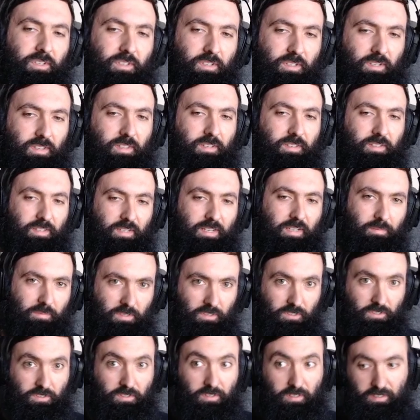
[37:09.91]
I need the
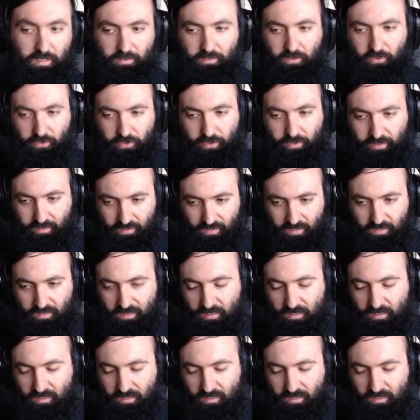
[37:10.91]
damage. I need everything.